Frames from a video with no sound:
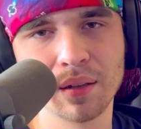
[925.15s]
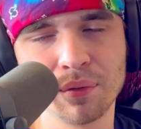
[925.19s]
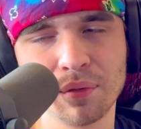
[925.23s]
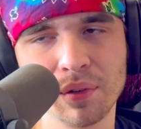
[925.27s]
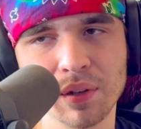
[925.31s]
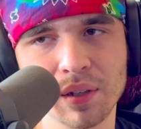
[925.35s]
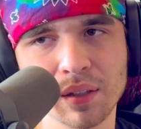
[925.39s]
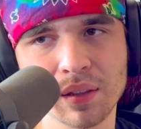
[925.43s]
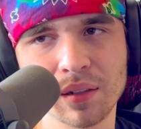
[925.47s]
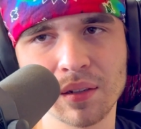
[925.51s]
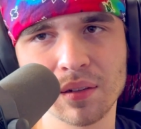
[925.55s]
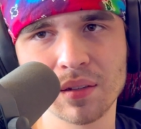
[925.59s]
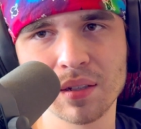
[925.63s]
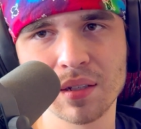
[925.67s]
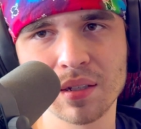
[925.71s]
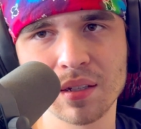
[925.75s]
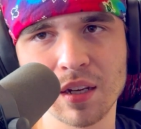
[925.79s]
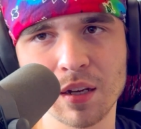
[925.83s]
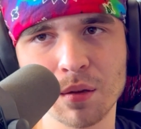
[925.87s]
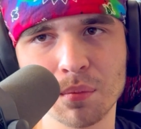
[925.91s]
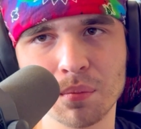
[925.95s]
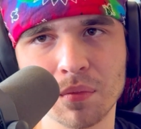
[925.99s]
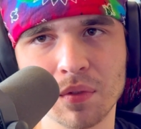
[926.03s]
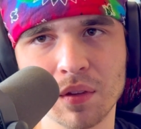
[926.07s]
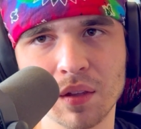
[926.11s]
I feel like they're the
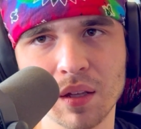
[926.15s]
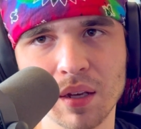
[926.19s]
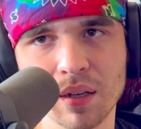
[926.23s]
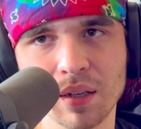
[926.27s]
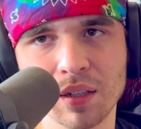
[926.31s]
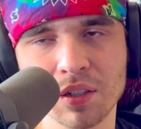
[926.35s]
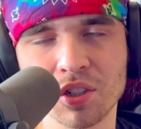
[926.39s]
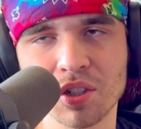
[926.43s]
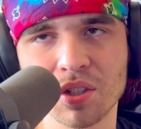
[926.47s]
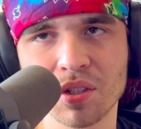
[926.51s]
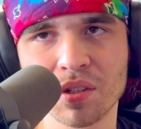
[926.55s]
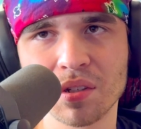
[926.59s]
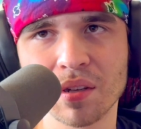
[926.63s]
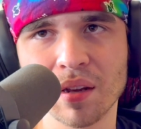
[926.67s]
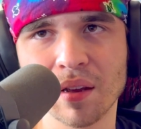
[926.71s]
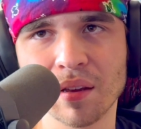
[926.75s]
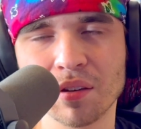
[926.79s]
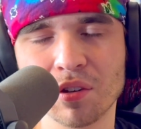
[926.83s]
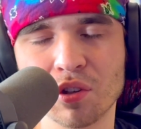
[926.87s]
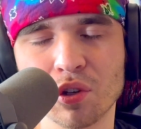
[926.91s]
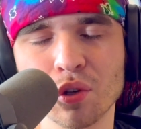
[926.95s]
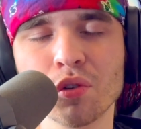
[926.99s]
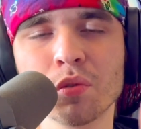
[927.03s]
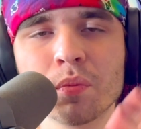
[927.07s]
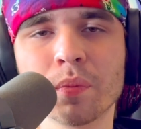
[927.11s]
same thing. It's just a
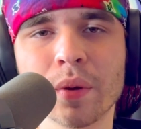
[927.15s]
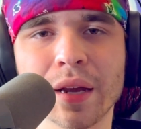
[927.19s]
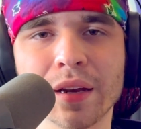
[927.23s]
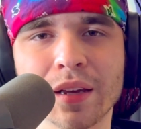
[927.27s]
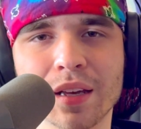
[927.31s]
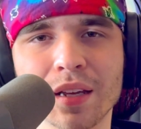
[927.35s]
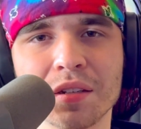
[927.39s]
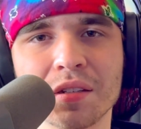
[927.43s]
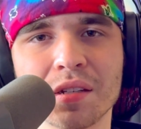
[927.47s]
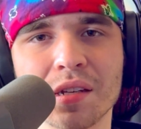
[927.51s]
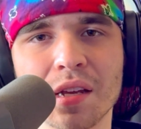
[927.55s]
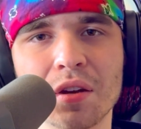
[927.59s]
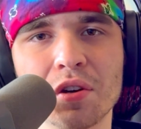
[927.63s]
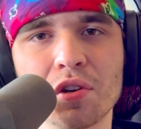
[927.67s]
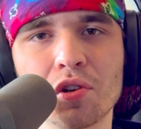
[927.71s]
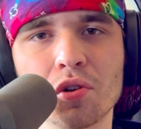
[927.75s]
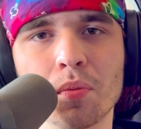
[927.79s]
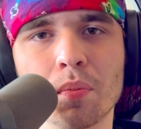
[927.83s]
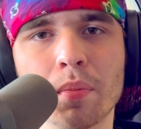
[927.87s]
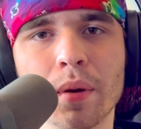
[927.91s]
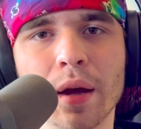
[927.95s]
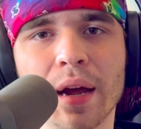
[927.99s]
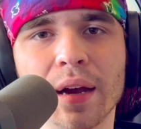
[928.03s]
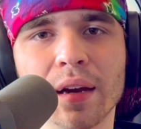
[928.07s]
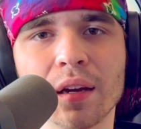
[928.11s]
Yudbet can send you
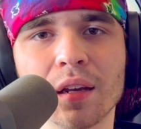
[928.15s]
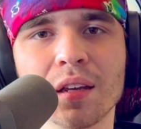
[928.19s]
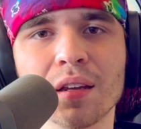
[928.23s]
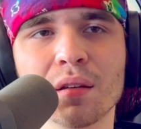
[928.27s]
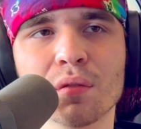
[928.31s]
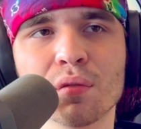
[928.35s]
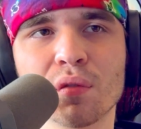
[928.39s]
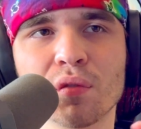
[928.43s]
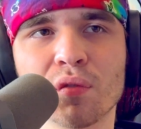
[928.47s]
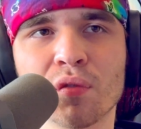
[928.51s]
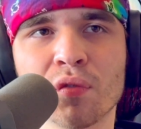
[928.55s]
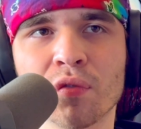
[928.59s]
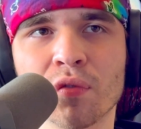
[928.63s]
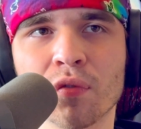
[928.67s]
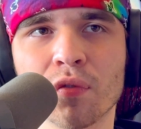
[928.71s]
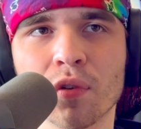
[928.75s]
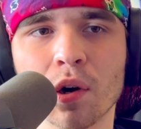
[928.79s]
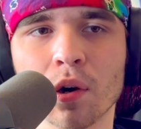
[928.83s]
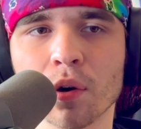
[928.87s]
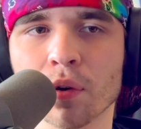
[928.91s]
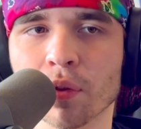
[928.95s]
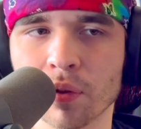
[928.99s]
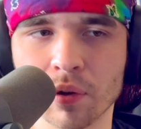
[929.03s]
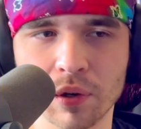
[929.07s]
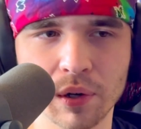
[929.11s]
back even
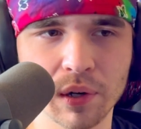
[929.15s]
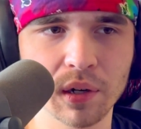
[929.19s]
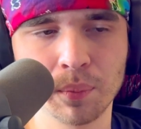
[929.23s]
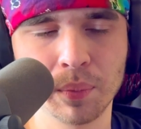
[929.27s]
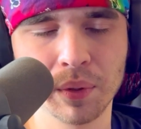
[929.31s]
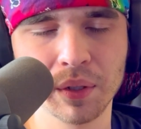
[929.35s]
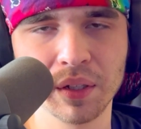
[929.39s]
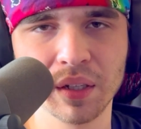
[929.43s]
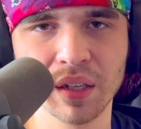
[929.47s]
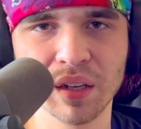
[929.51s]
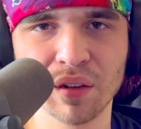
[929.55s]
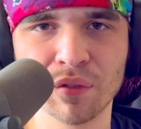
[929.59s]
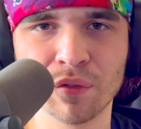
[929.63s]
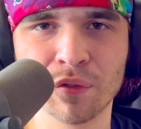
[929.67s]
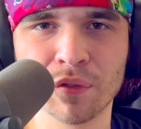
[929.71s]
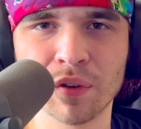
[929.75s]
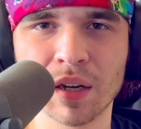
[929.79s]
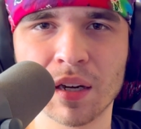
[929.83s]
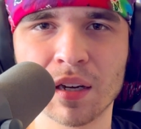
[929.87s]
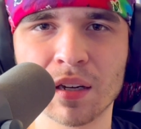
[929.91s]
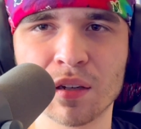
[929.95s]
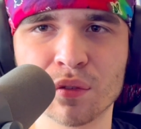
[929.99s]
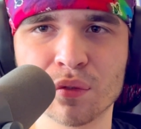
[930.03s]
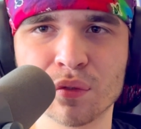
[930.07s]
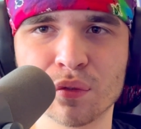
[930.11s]
farther, but yet
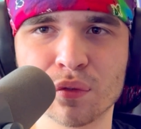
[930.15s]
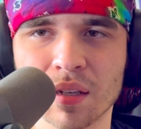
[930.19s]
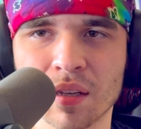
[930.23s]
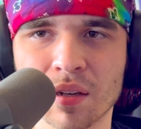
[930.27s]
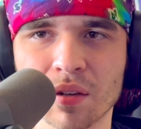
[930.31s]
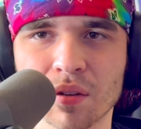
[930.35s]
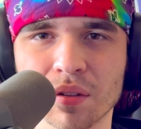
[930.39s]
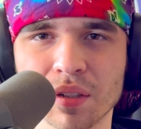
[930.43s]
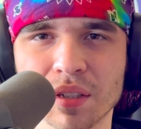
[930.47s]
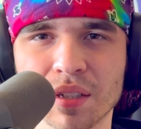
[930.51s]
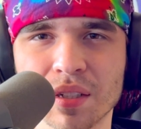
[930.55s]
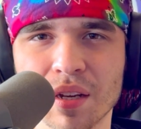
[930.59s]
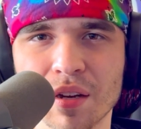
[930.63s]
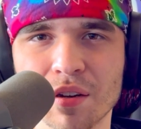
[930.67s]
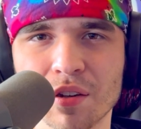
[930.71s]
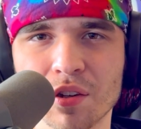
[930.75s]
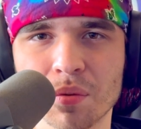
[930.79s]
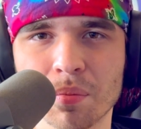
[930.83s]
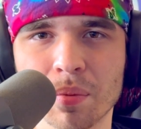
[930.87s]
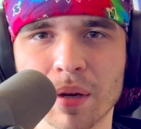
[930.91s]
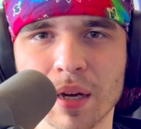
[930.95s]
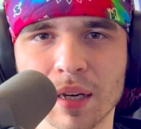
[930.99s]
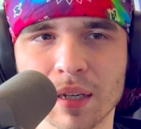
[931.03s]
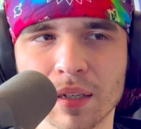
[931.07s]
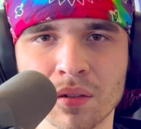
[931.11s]
Vav can only send
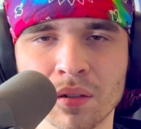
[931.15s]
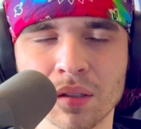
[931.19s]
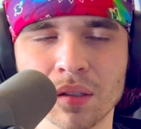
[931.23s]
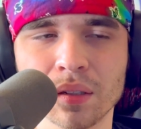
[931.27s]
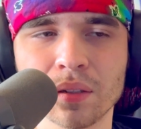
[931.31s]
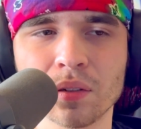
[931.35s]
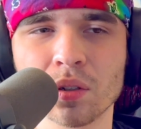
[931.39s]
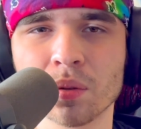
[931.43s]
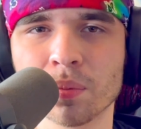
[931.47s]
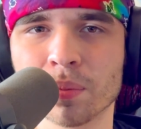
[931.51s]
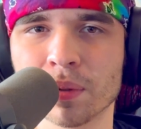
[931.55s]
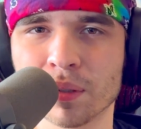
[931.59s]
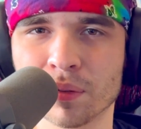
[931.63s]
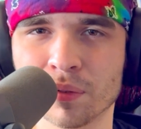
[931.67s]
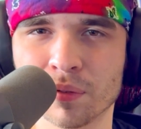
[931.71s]
you back a little bit